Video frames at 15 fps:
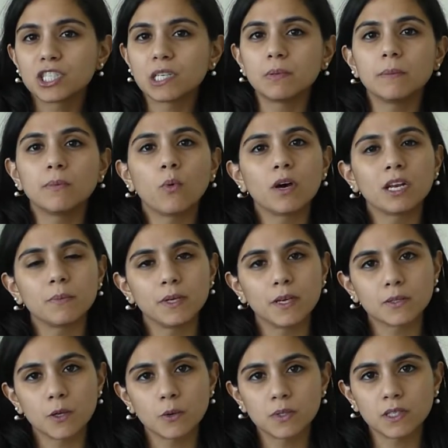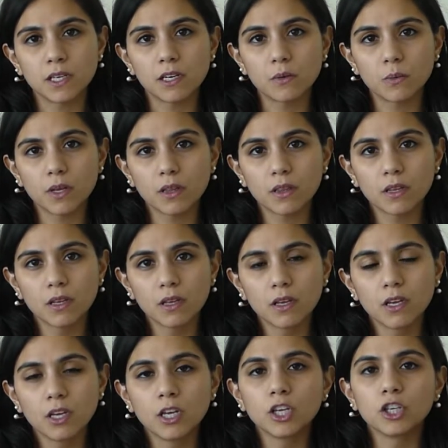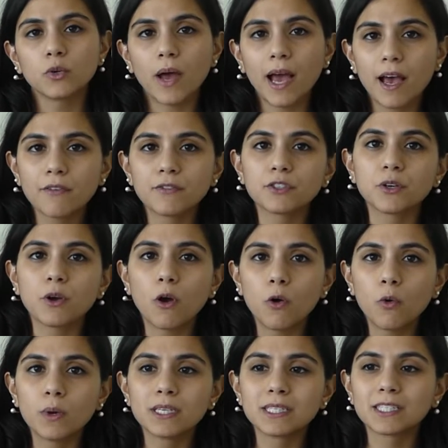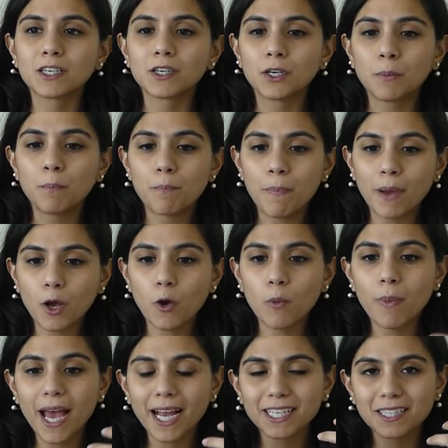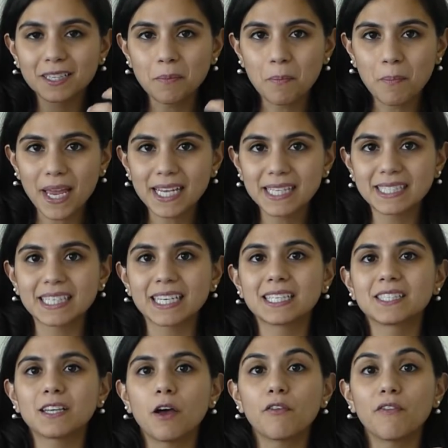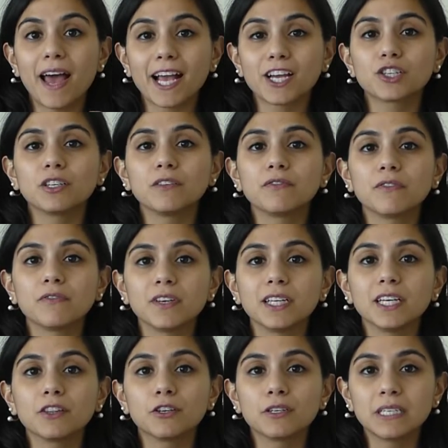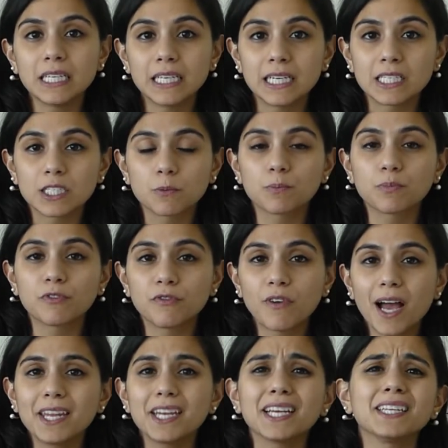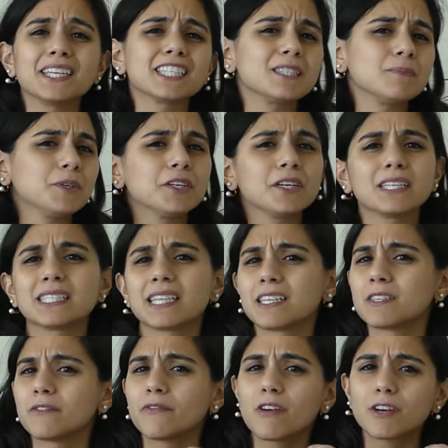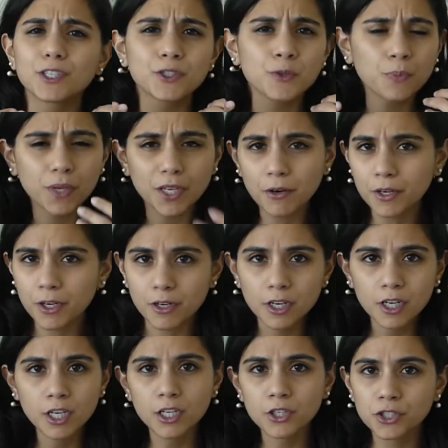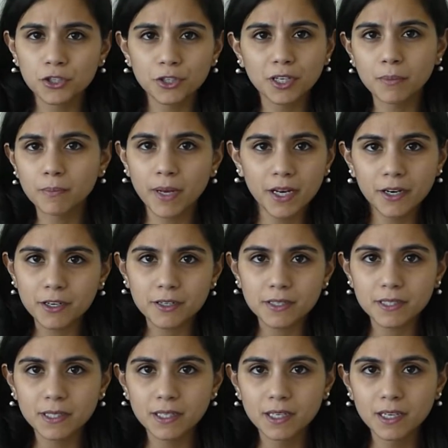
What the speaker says: that people want to be associated with. You have to always go back to the basics of actually fulfilling their needs, providing an experience that is far superior to your competitors.